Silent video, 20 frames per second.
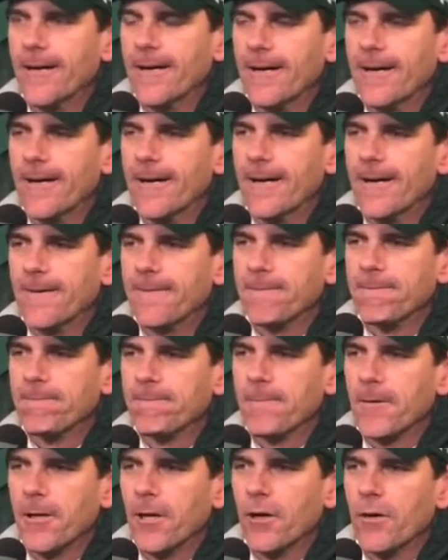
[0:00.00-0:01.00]
Uh,
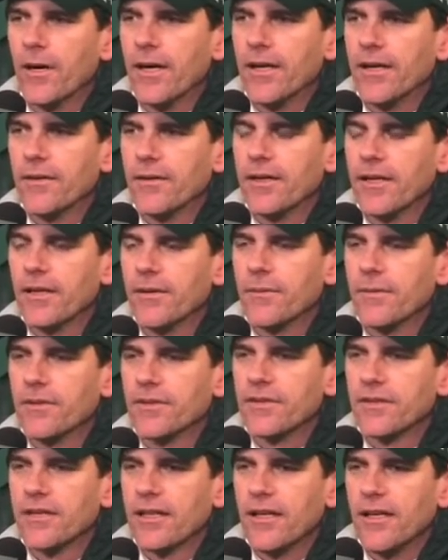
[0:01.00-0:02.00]
you know, and it, it
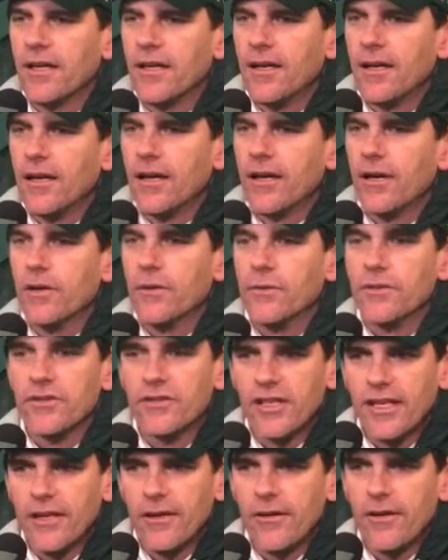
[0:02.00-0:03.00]
was, you know, the
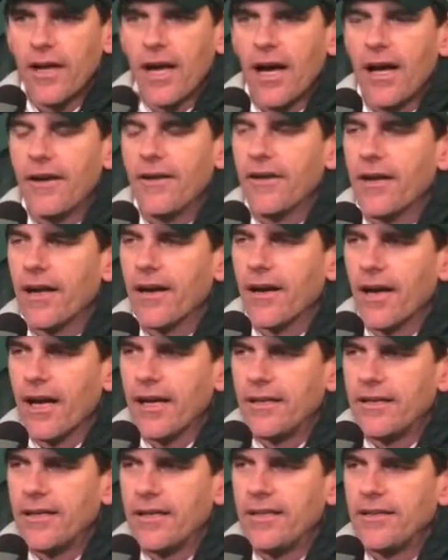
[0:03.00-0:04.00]
senior night, you got
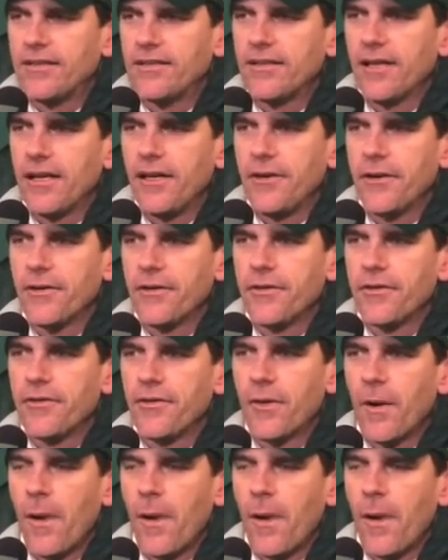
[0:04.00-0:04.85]
19 seniors.